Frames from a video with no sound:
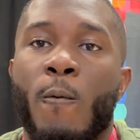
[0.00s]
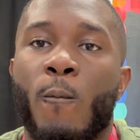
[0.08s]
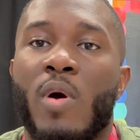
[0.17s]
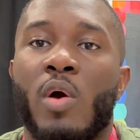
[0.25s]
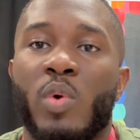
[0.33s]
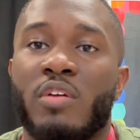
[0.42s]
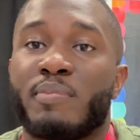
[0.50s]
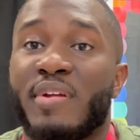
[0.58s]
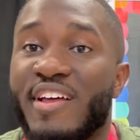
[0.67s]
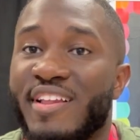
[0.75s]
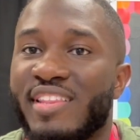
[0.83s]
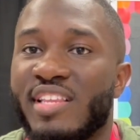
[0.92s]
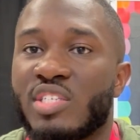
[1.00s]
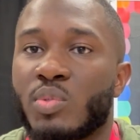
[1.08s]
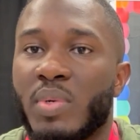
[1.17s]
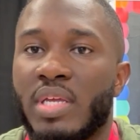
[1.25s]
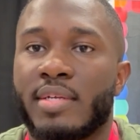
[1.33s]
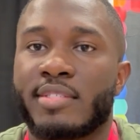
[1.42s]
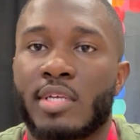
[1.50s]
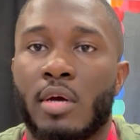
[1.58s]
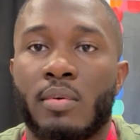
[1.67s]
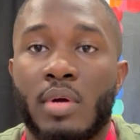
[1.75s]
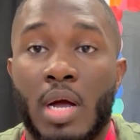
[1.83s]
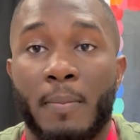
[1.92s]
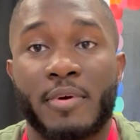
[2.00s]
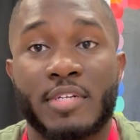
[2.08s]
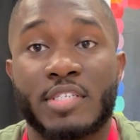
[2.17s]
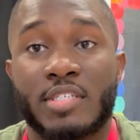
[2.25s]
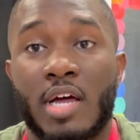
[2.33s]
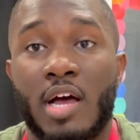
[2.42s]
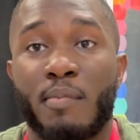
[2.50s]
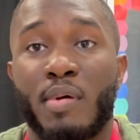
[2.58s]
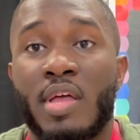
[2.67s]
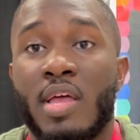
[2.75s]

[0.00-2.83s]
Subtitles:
what we've done this week. So I'm going to stop.